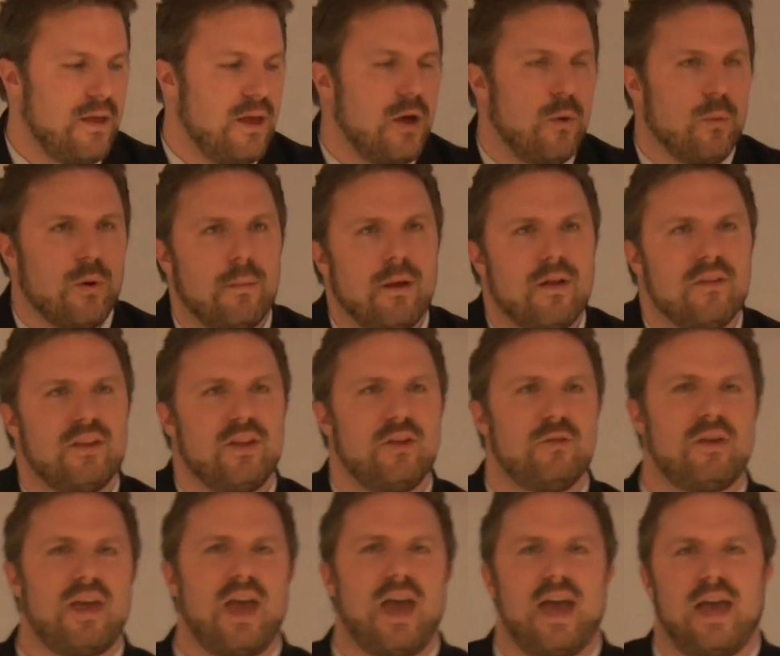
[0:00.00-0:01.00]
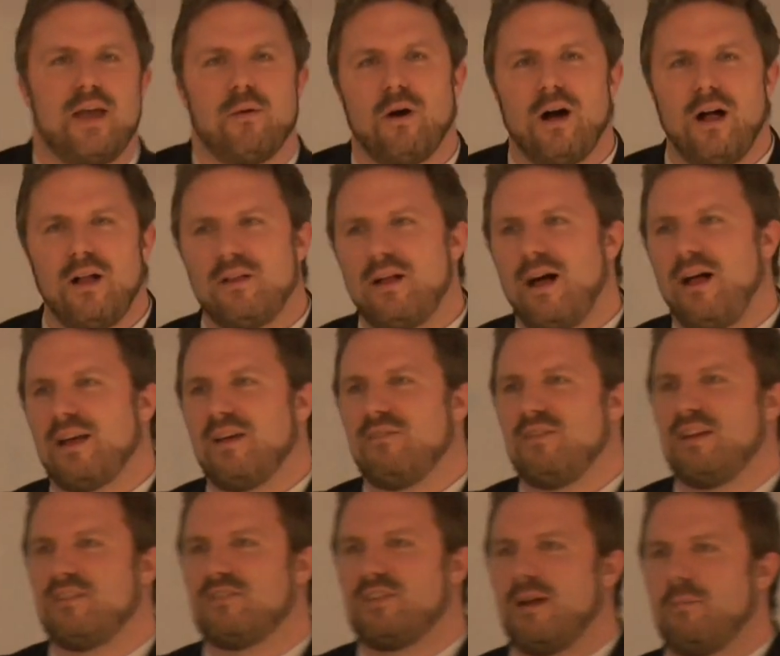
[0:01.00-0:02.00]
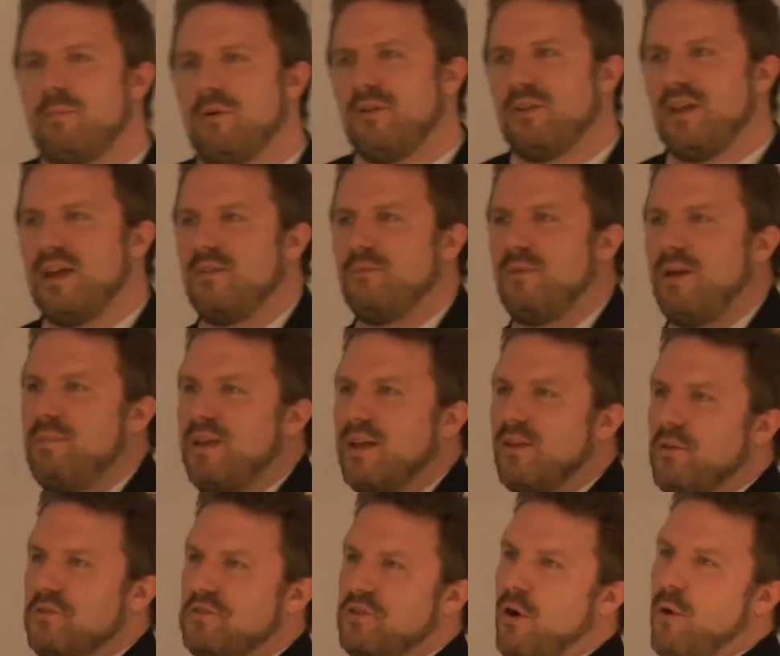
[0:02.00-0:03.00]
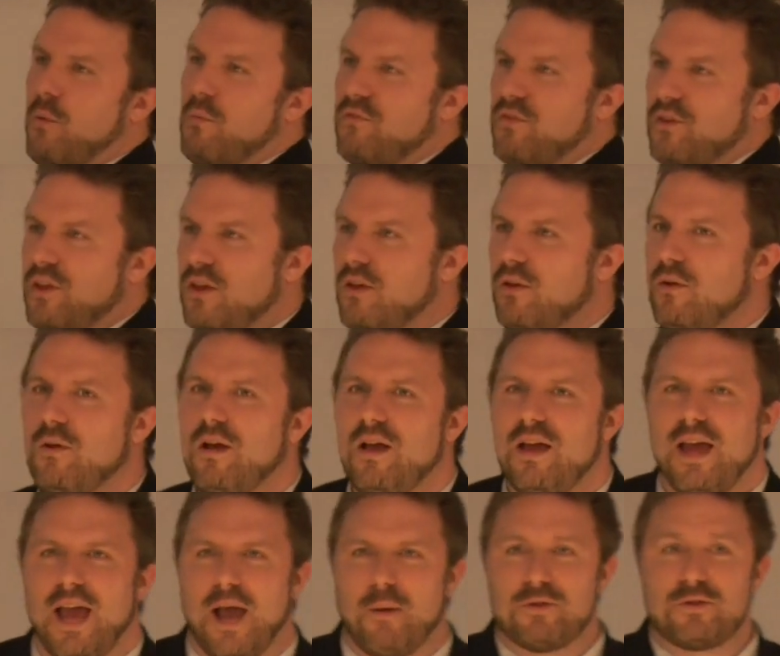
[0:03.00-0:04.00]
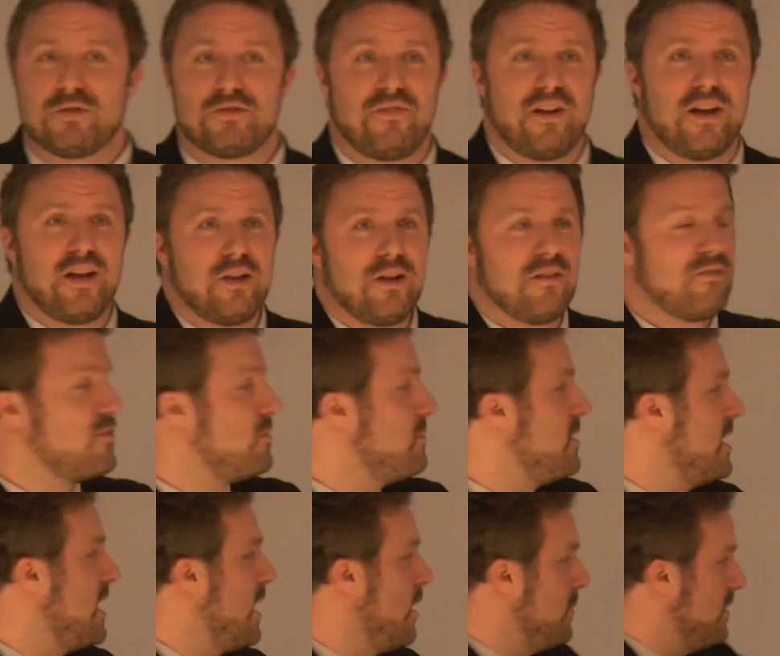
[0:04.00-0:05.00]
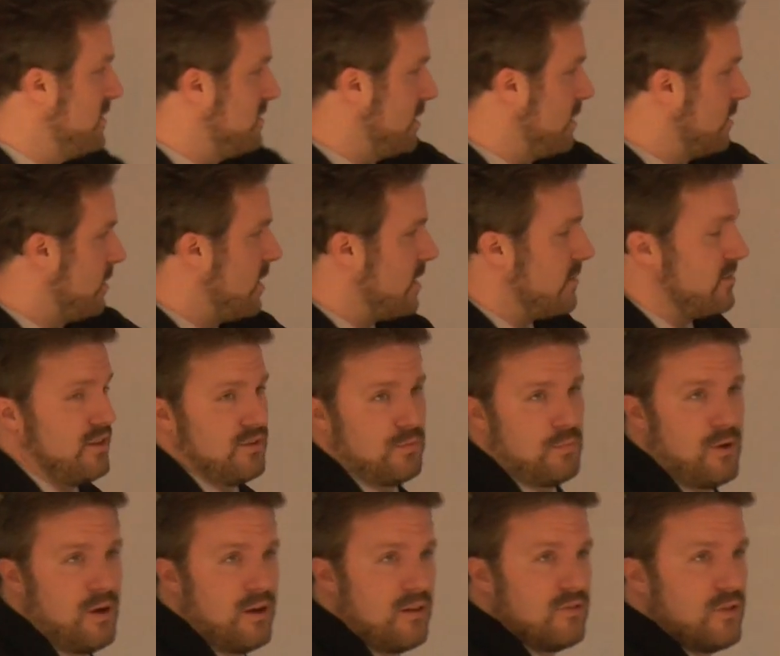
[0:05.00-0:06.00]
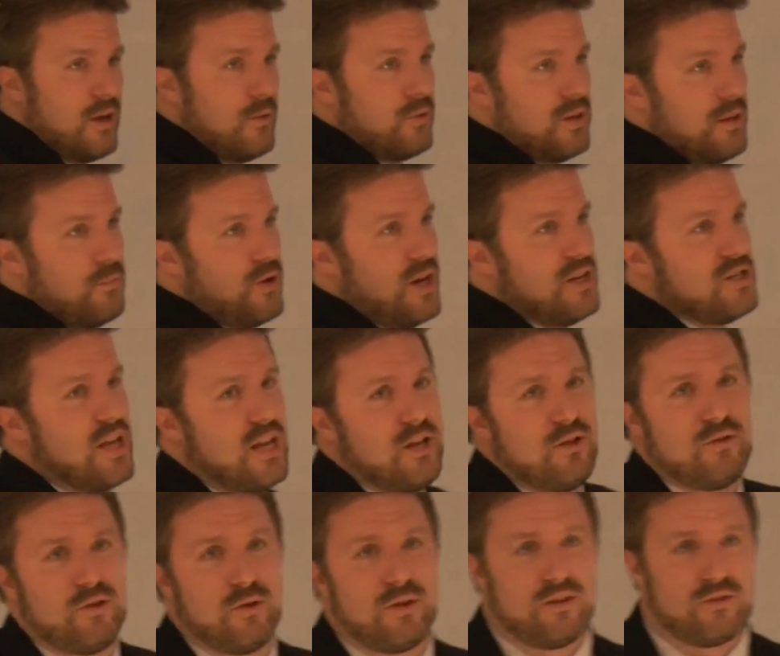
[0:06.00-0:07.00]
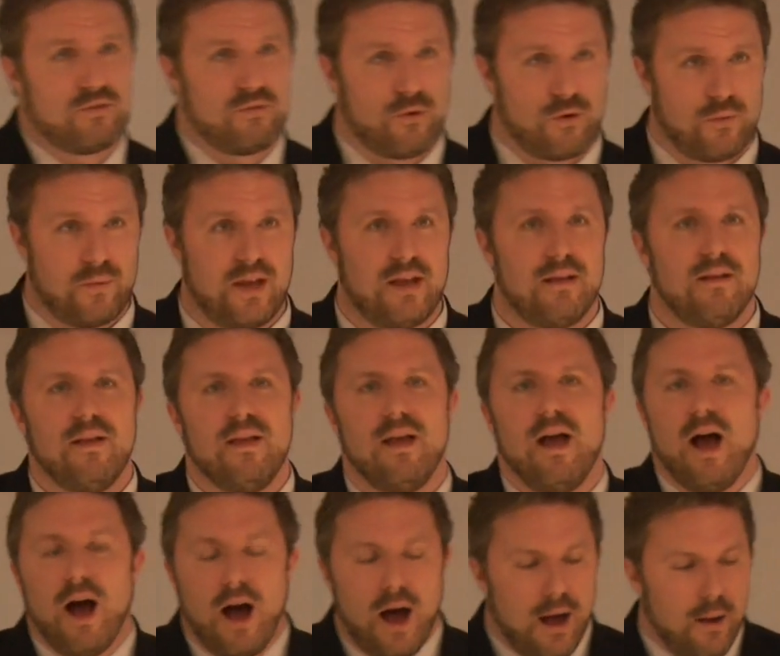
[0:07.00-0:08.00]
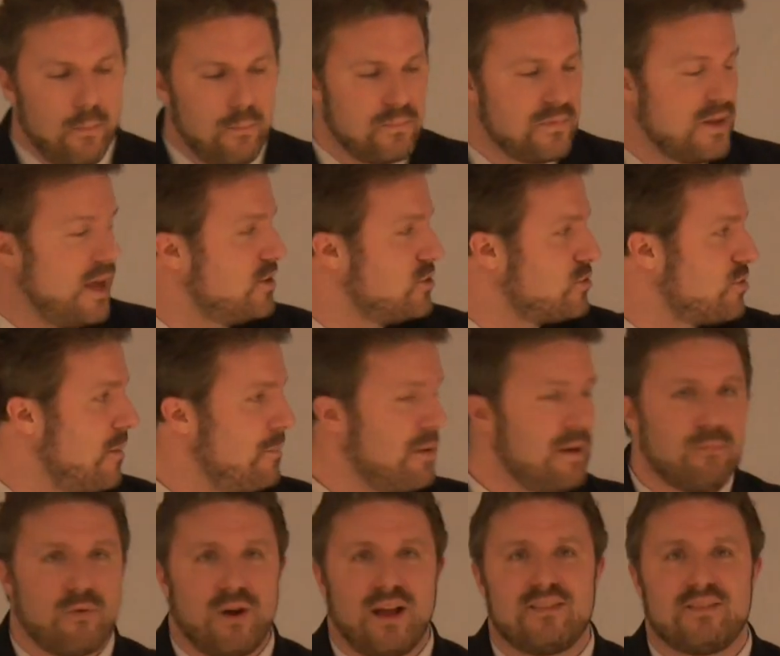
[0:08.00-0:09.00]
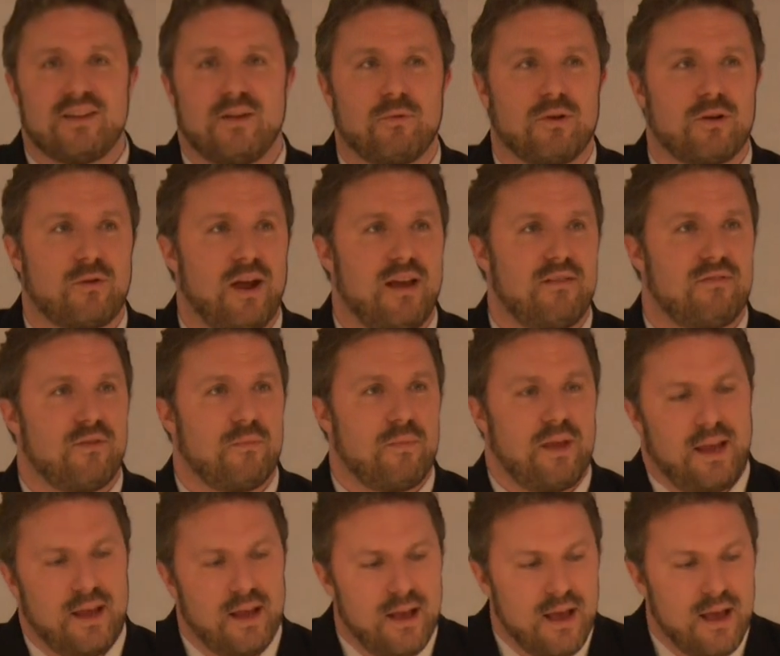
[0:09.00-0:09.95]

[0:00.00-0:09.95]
What about the UK? Well, I'll give an example that might be close to home for you, and which is very good for me. It helped me sell a lot of these books, so I really appreciate you doing this for me. Yeah, Trump and Brexit were great for me.